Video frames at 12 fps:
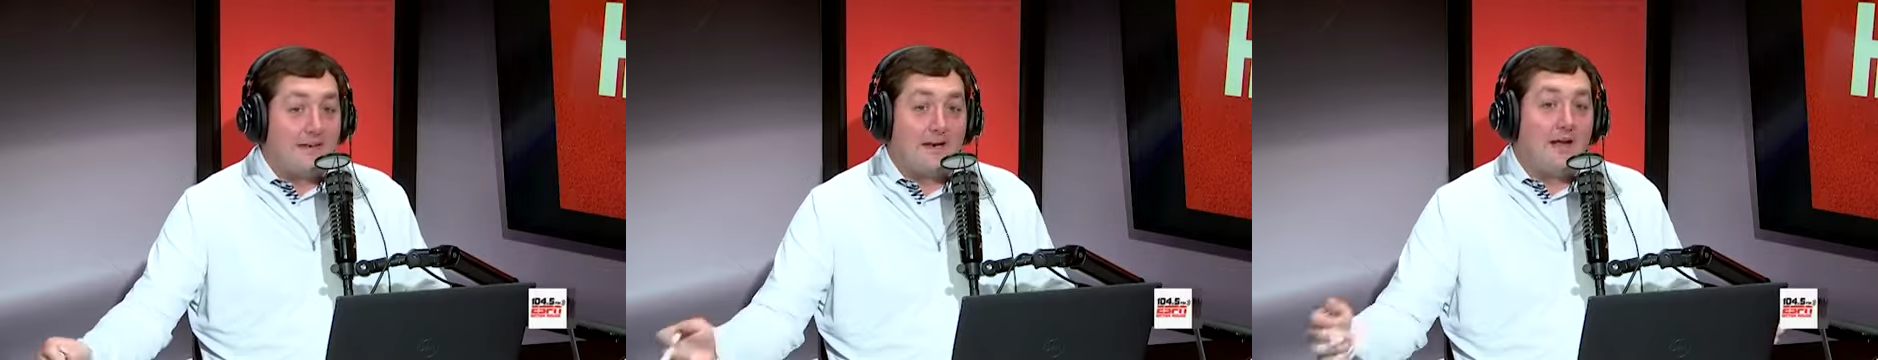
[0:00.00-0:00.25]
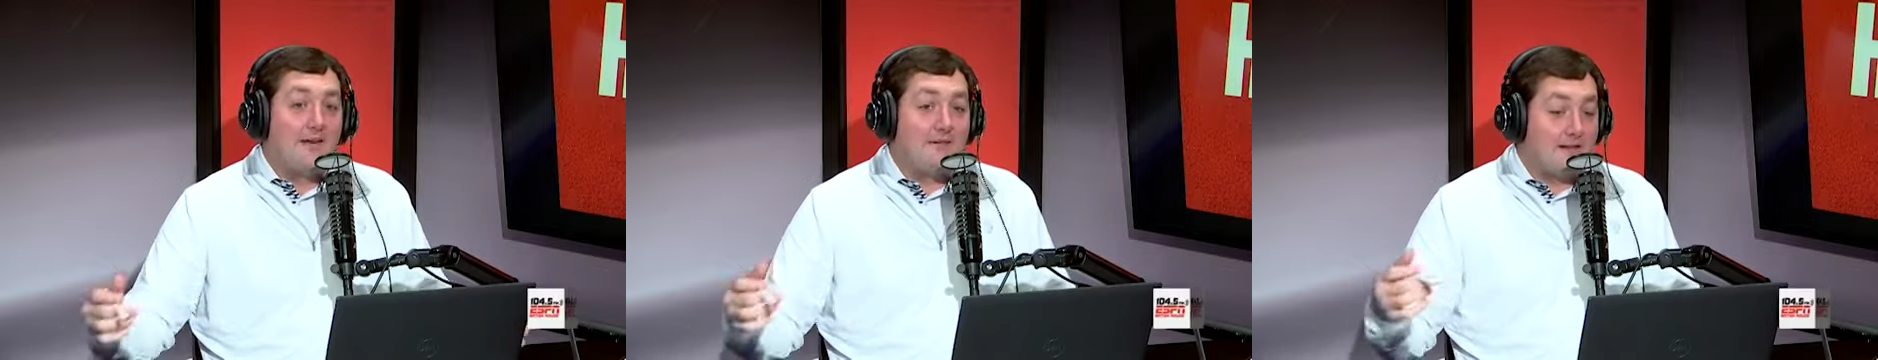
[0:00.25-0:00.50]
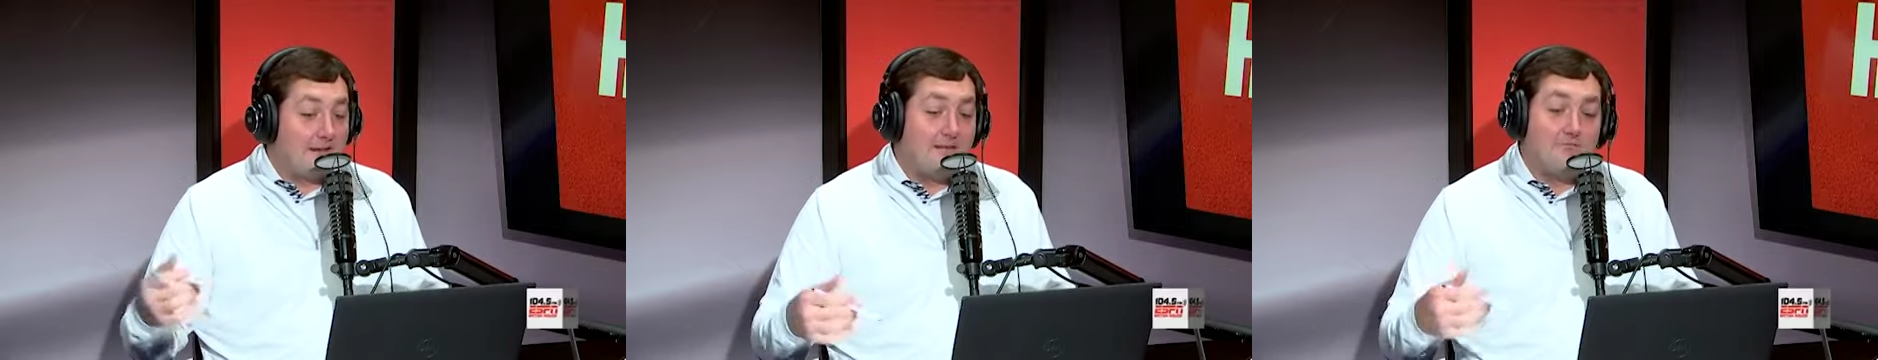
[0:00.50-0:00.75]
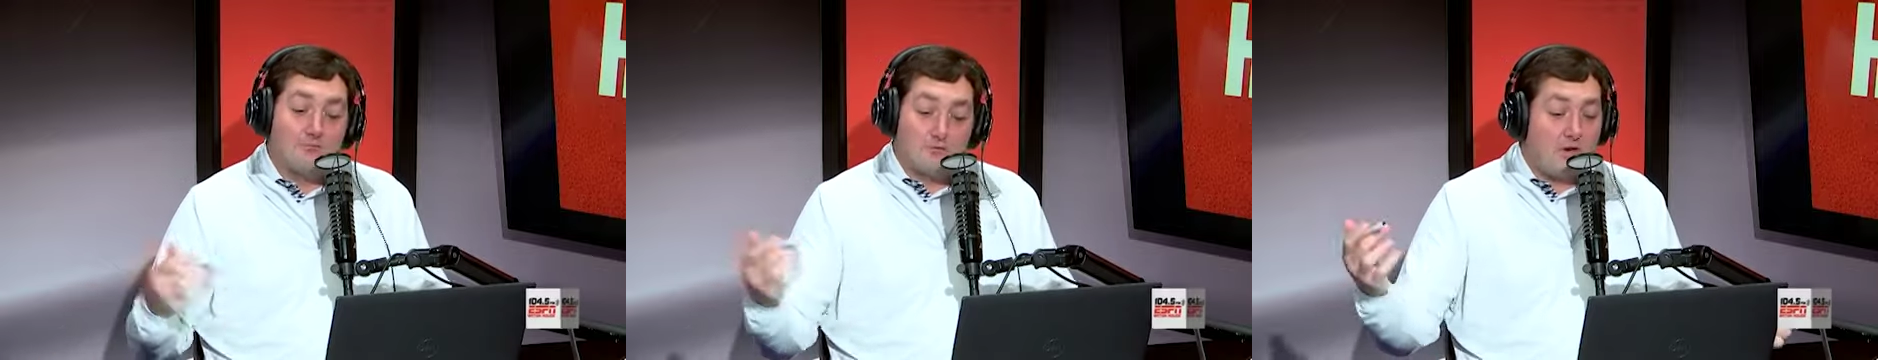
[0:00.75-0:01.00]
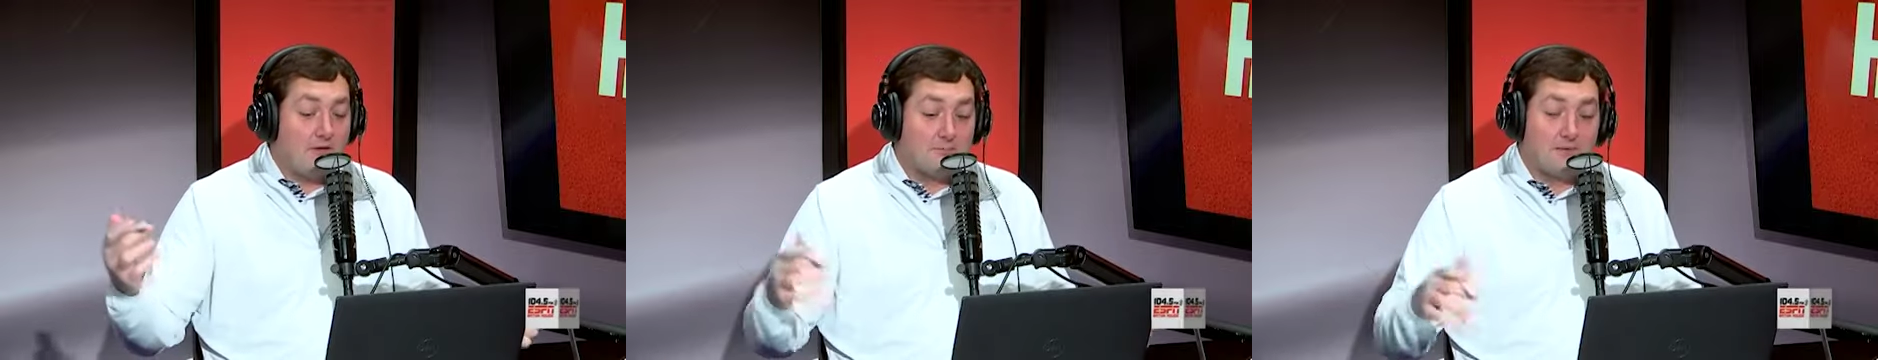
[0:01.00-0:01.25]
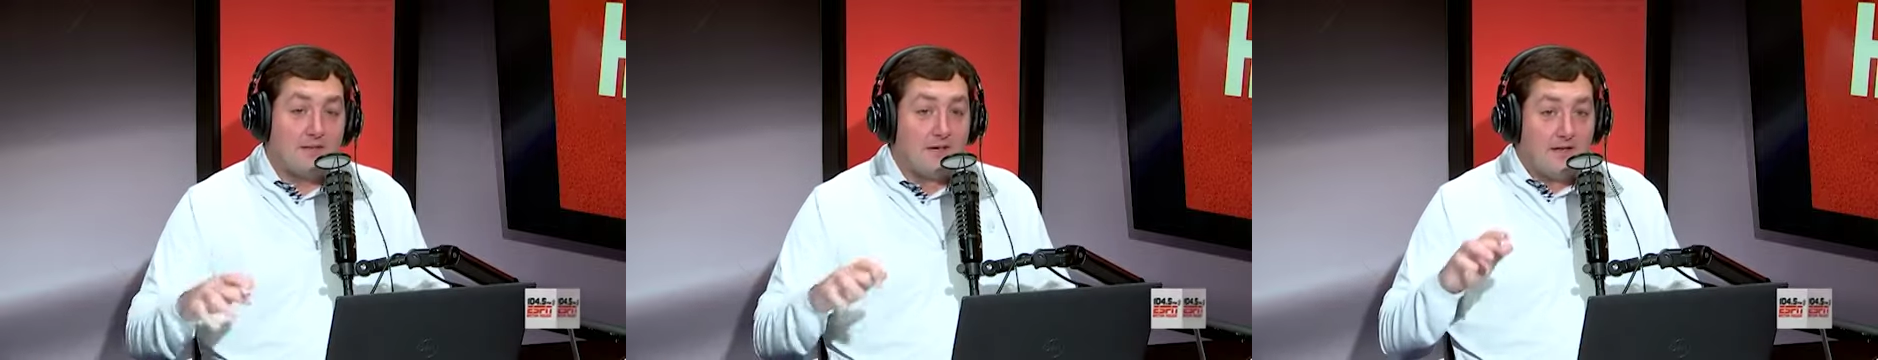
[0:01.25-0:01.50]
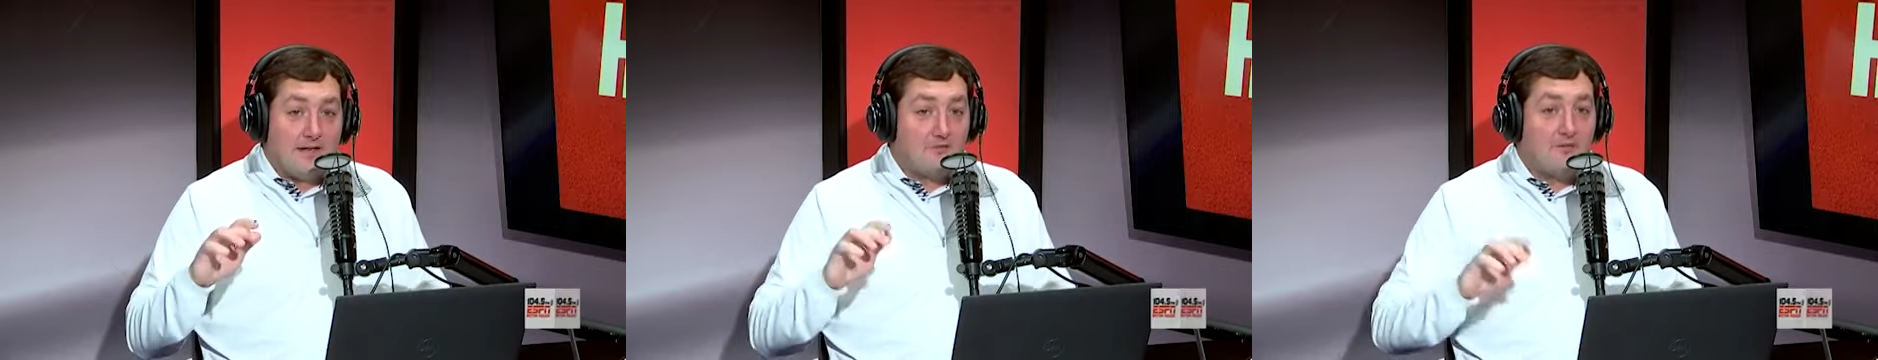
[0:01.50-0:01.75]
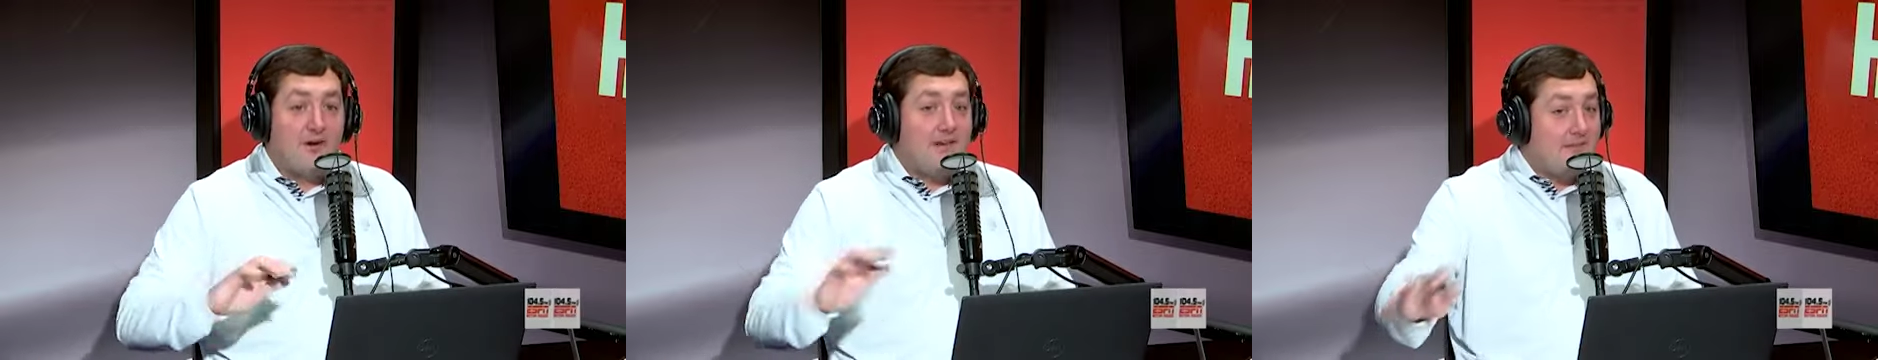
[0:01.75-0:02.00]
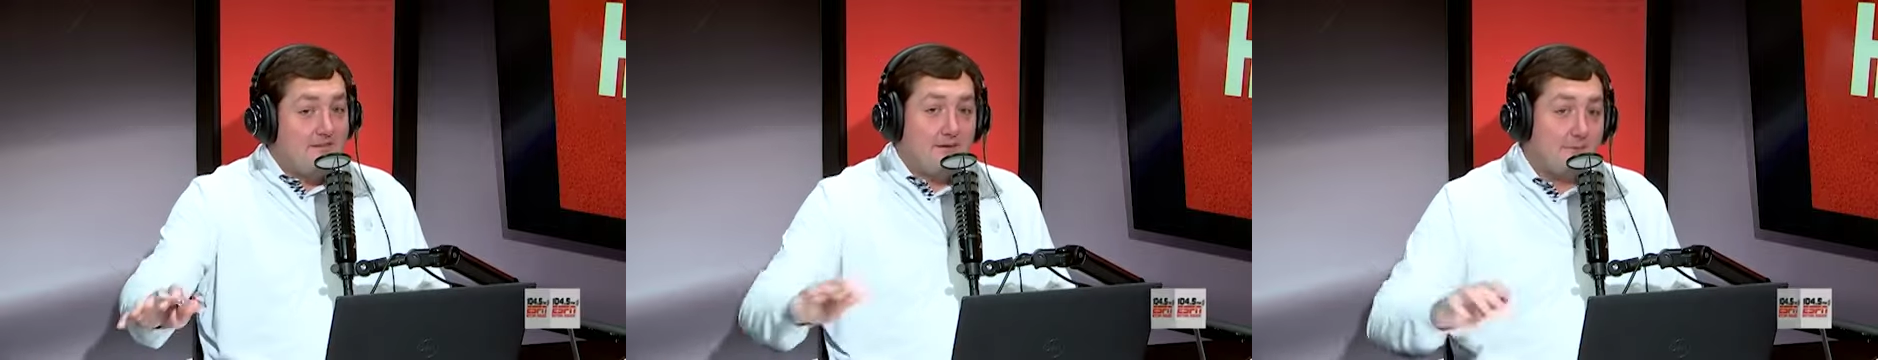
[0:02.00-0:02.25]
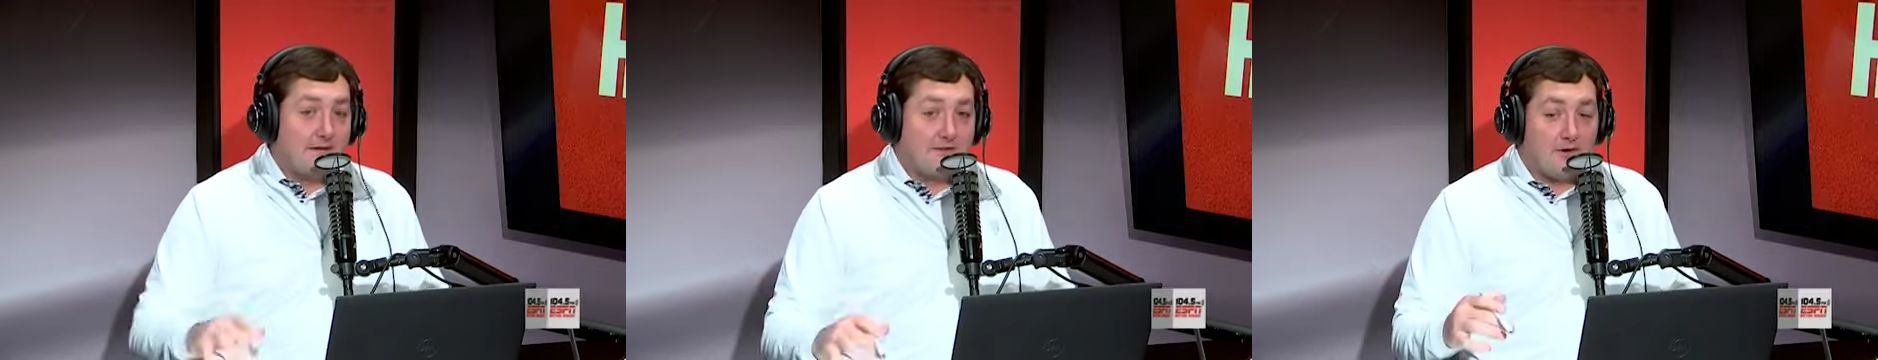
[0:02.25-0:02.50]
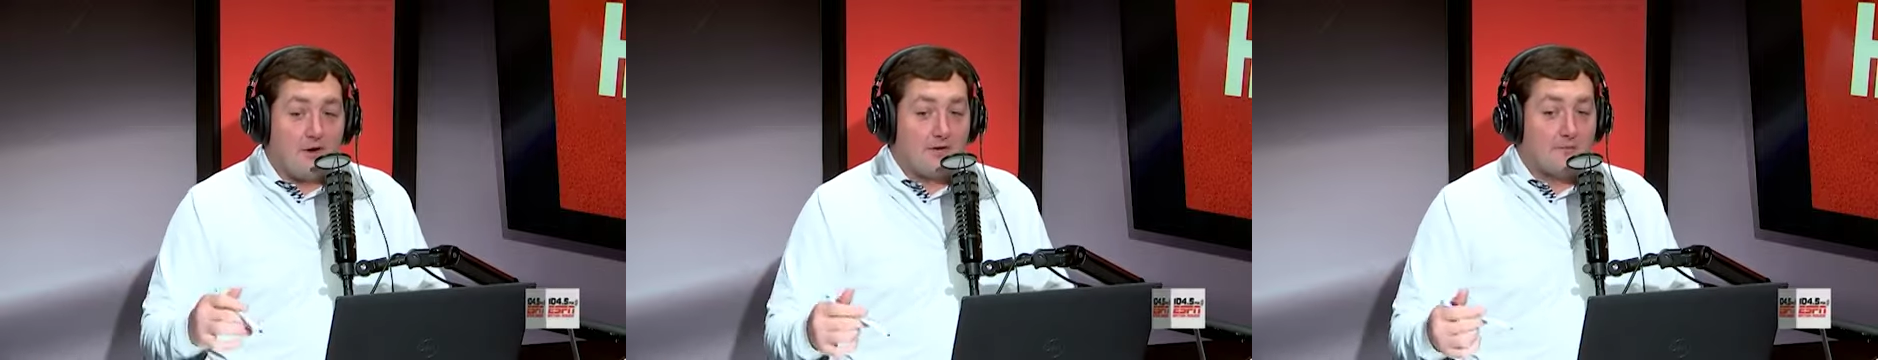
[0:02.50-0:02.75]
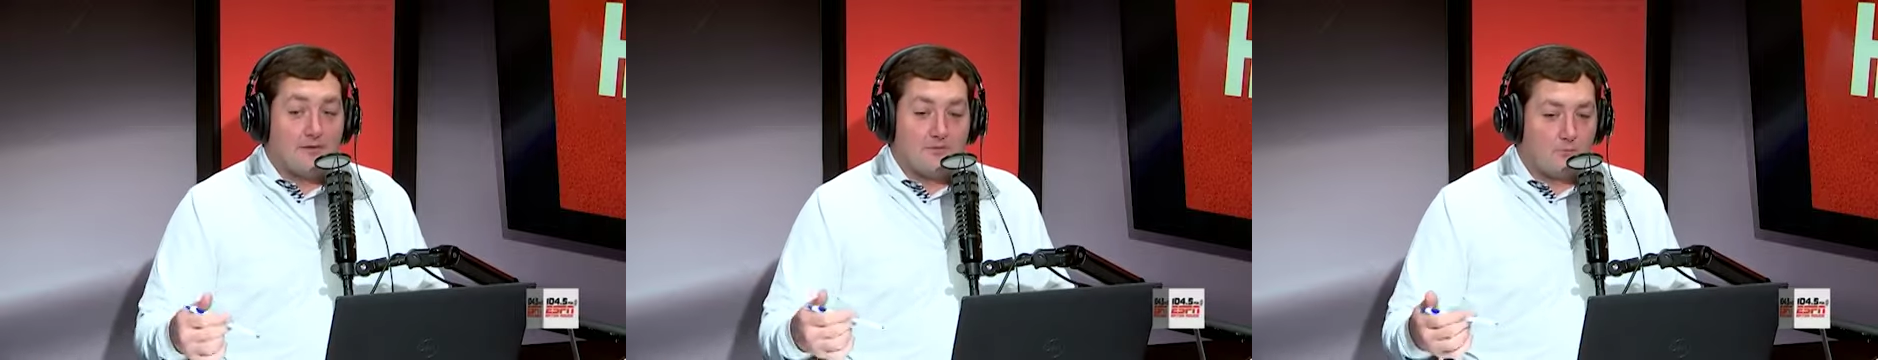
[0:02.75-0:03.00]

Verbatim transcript: And trust me, it's very easy to make the argument,